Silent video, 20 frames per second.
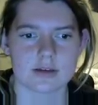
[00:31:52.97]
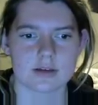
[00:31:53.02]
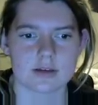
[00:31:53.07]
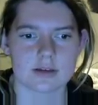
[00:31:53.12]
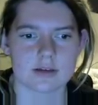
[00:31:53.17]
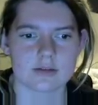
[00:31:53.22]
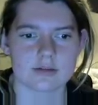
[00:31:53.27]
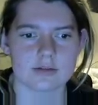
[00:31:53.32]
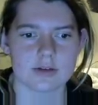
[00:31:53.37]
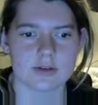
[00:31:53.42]

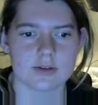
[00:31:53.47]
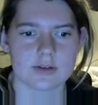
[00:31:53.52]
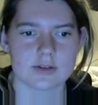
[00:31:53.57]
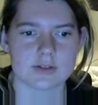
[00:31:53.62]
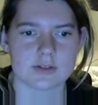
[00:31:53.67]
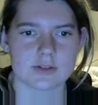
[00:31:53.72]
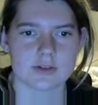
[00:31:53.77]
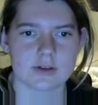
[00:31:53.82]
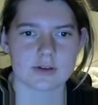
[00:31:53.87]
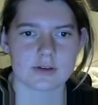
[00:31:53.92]
Oh, no,
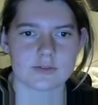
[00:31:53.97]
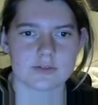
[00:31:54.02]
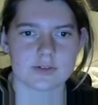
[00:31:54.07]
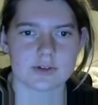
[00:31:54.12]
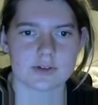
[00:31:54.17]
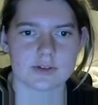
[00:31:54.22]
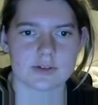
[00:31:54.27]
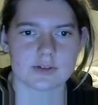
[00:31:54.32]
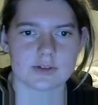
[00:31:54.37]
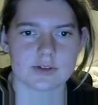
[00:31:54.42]
that's soft,
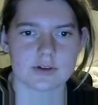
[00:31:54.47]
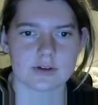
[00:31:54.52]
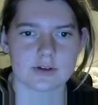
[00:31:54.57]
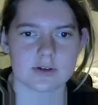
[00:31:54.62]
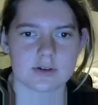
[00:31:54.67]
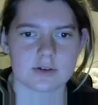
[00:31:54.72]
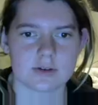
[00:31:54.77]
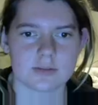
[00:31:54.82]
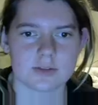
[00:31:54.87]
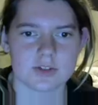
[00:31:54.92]
not stock.
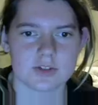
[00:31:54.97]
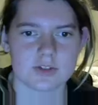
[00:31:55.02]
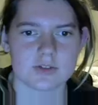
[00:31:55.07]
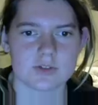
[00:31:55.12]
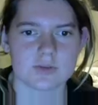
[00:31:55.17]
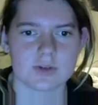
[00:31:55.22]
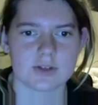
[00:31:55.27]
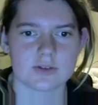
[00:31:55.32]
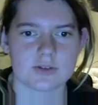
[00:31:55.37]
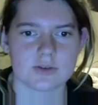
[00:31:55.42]
Commissions
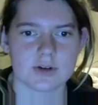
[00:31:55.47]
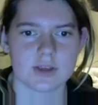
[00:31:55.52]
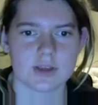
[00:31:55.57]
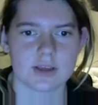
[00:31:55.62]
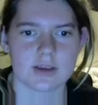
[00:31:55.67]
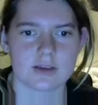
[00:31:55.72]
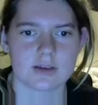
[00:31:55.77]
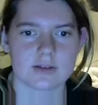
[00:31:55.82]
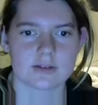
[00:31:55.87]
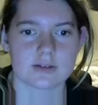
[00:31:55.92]

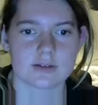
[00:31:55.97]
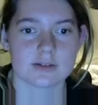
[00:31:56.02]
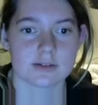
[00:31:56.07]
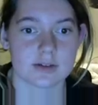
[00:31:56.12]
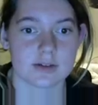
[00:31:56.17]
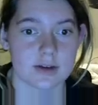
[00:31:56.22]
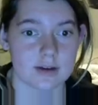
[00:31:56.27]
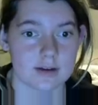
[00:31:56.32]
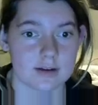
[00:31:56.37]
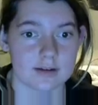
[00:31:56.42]
2020,
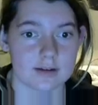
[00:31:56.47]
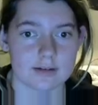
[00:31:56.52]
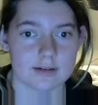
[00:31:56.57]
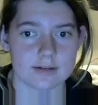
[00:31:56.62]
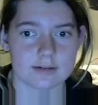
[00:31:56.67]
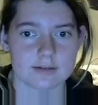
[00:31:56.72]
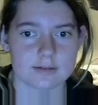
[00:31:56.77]
stock.